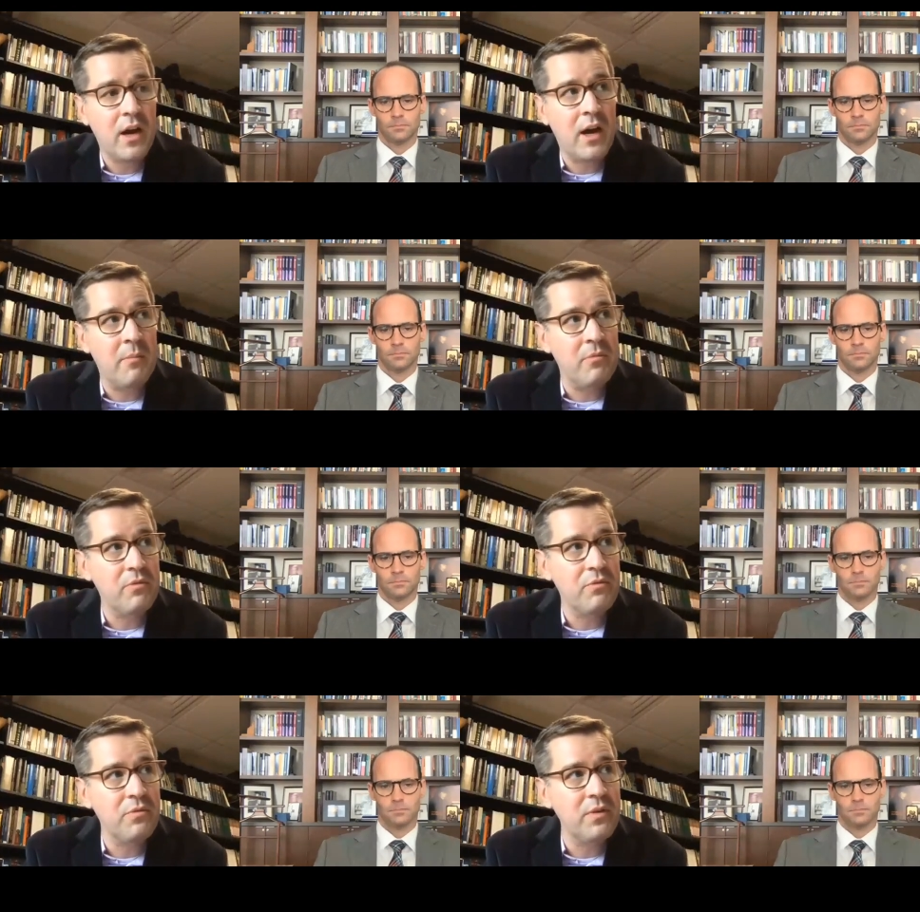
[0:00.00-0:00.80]
Speaker 1: um,
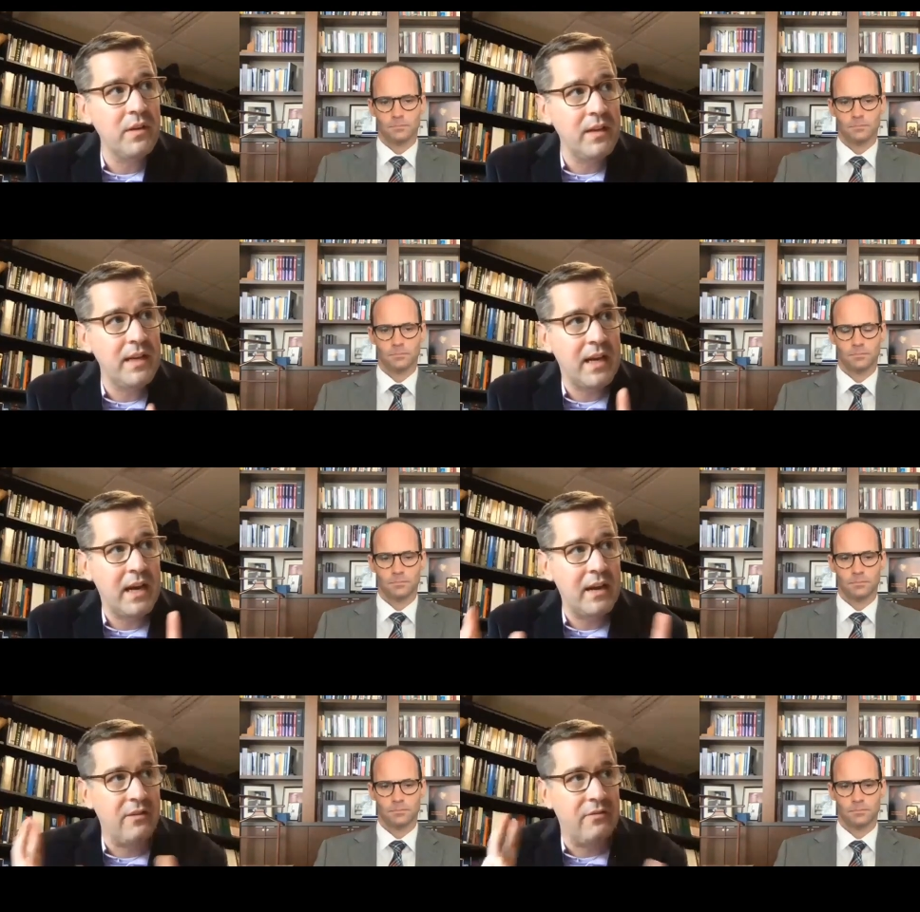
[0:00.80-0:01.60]
really
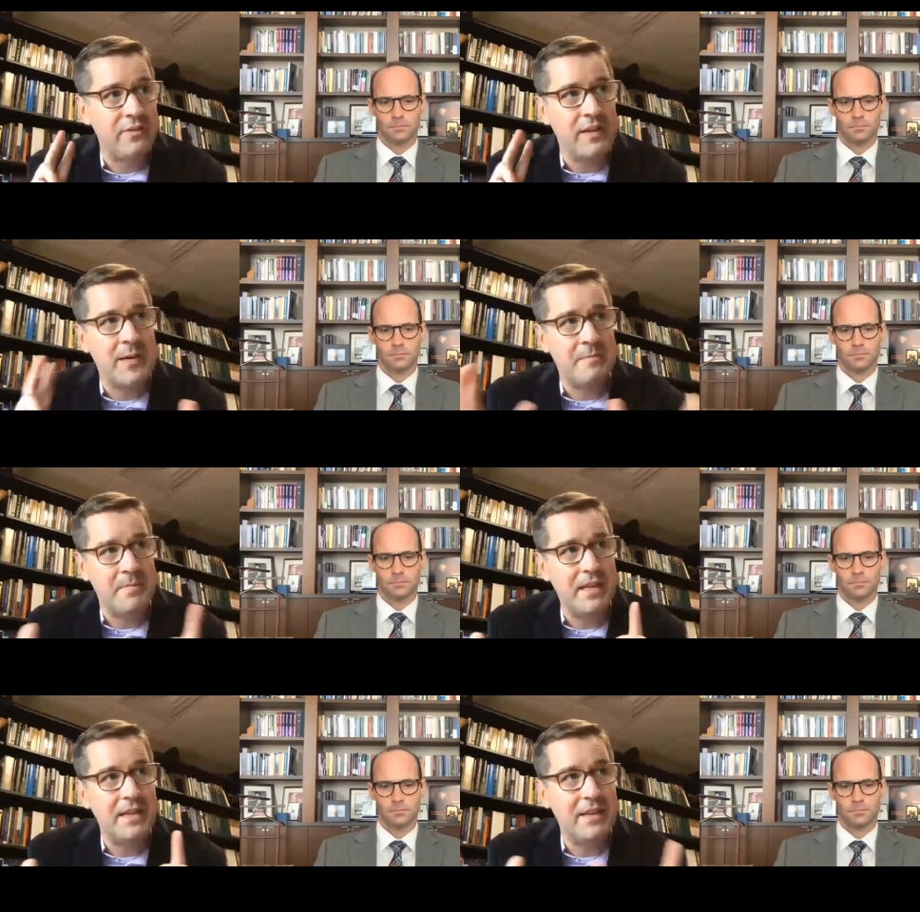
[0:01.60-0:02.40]
kind of
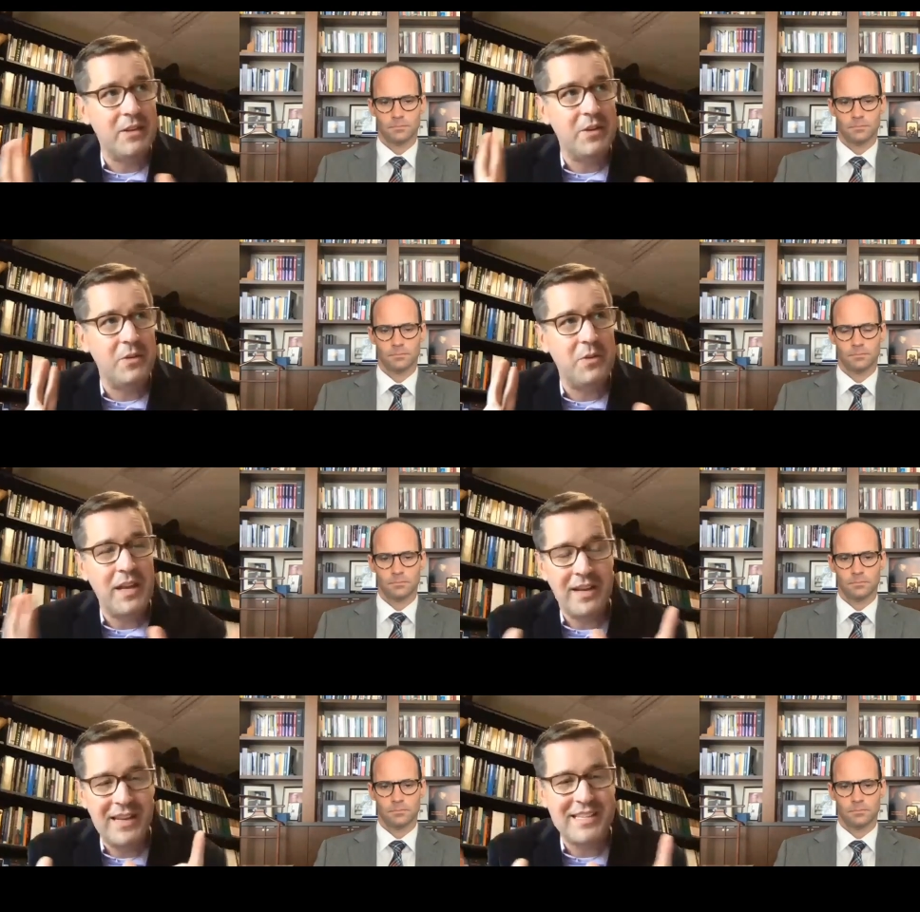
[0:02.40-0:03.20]
um, it, it, you
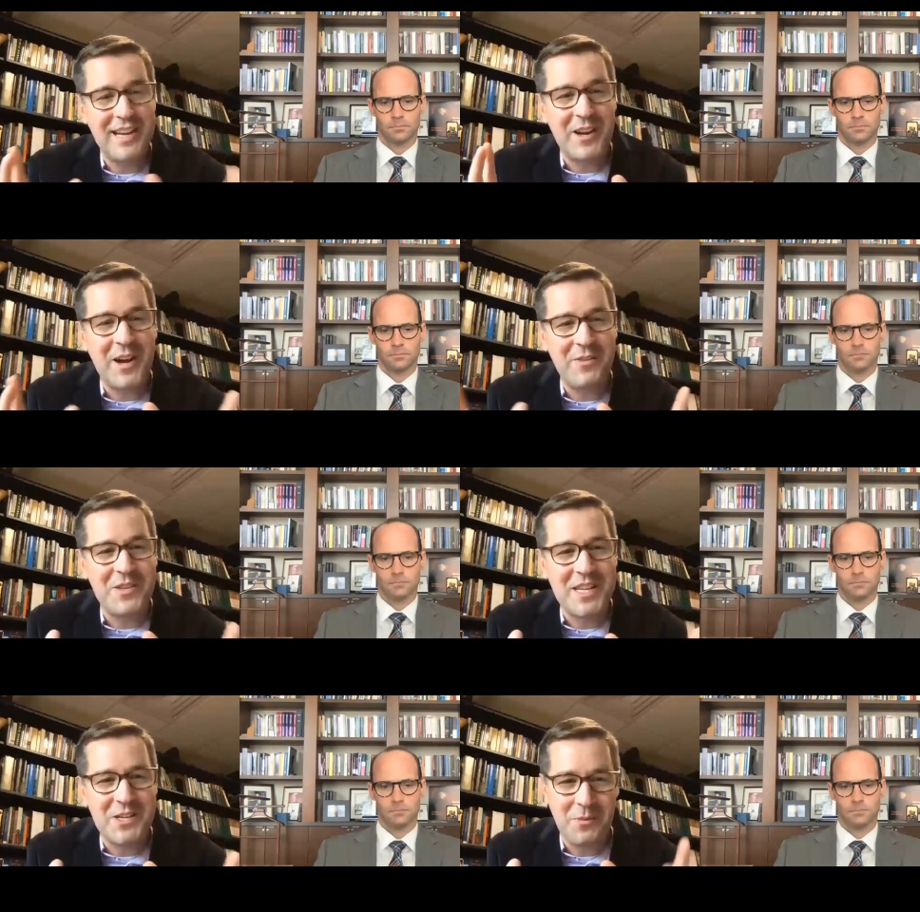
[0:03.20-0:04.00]
get a nice kind of
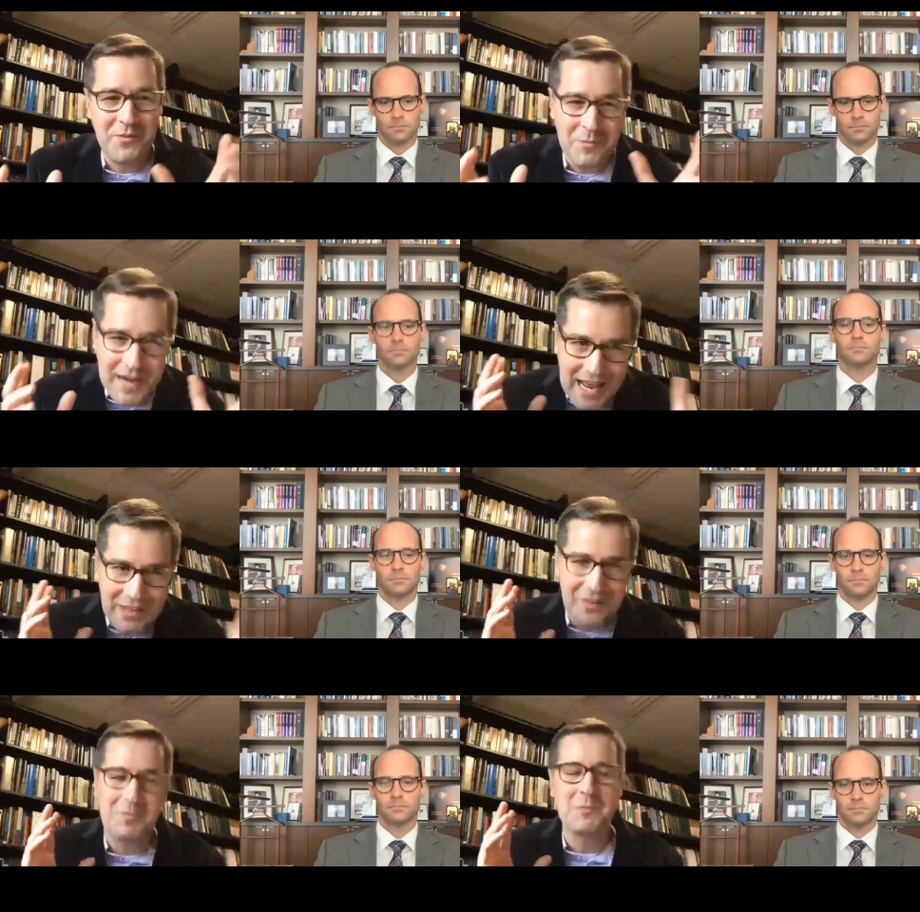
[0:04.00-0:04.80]
conversation, one from a
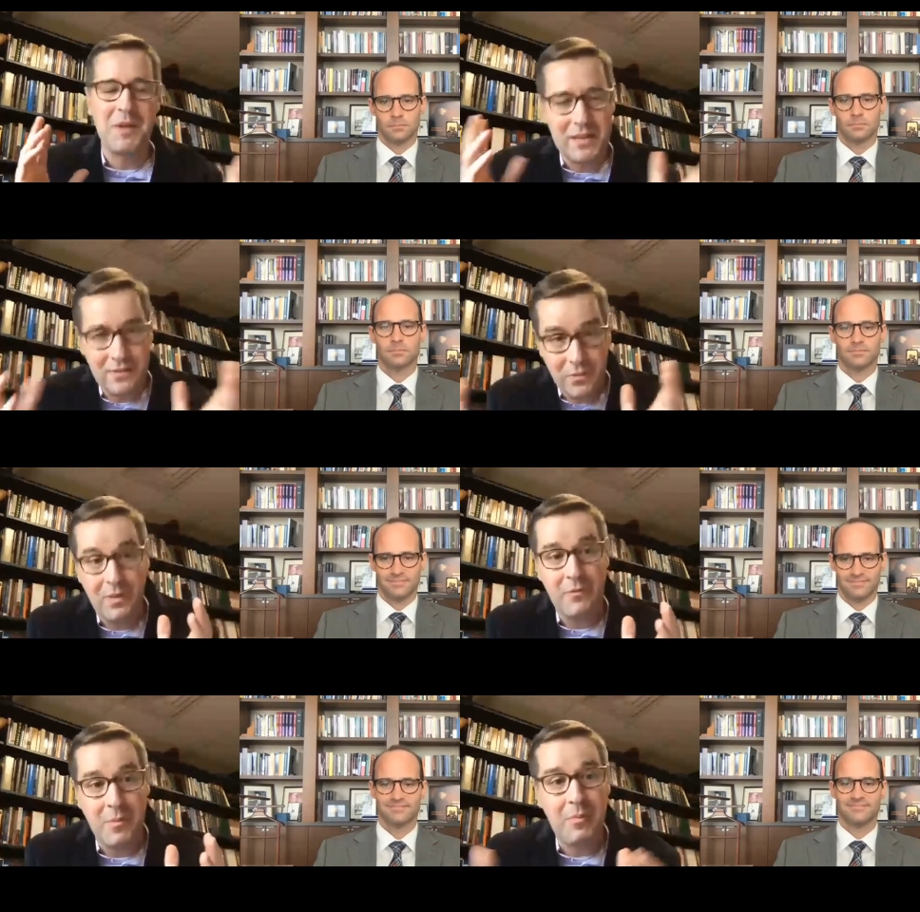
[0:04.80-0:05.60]
Catholic perspective and
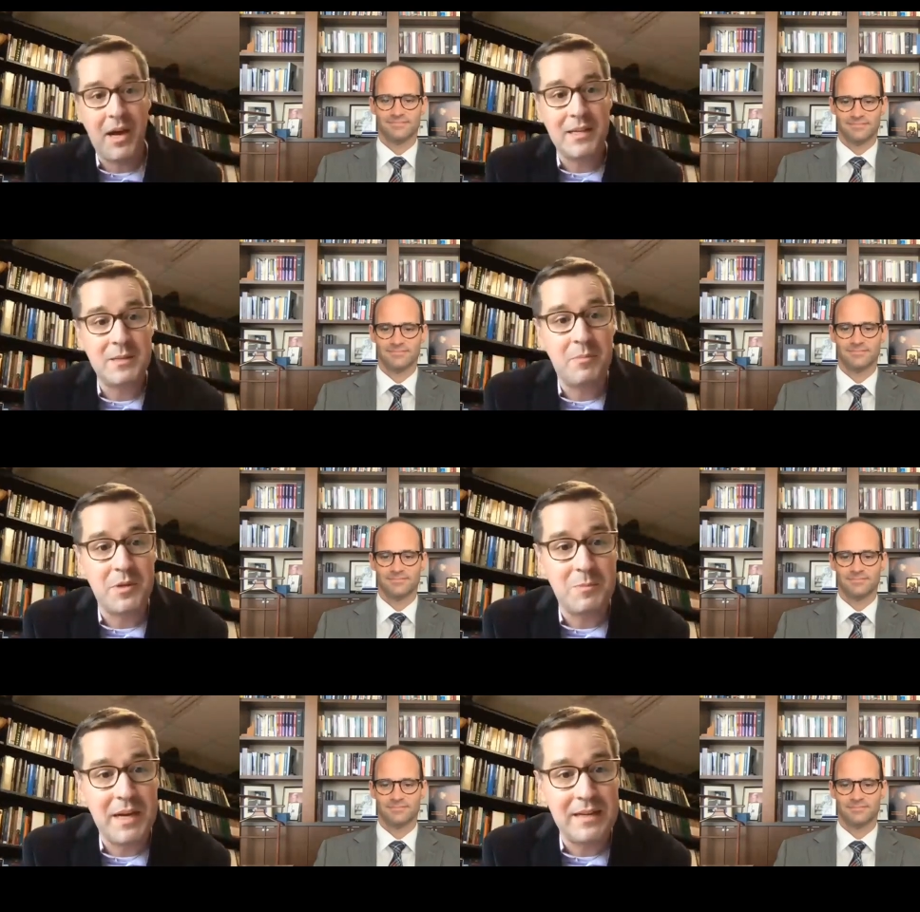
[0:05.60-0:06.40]
one from a Protestant
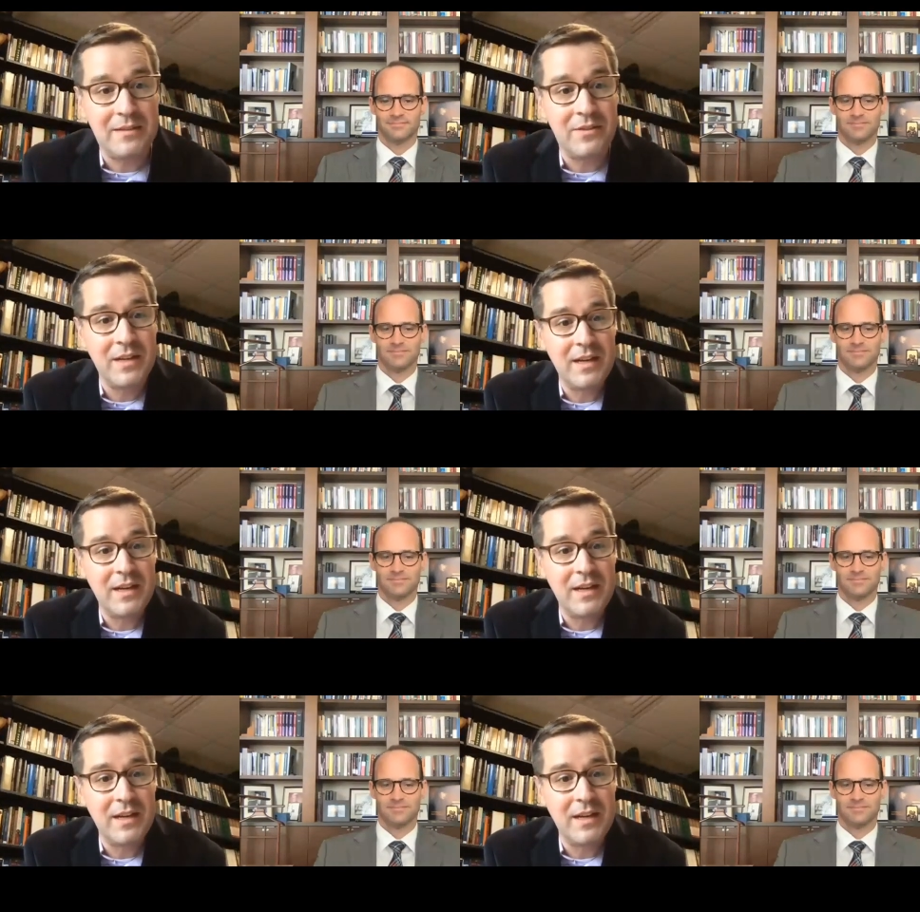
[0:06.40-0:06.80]
perspective.